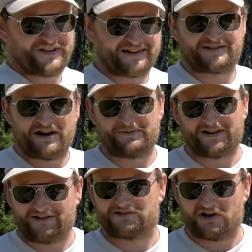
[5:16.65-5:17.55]
things up
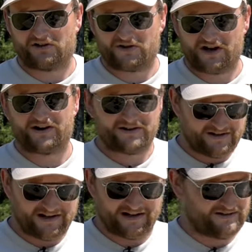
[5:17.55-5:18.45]
like you saw there
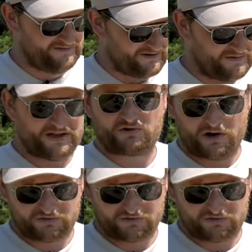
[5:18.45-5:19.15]
uh, in the intro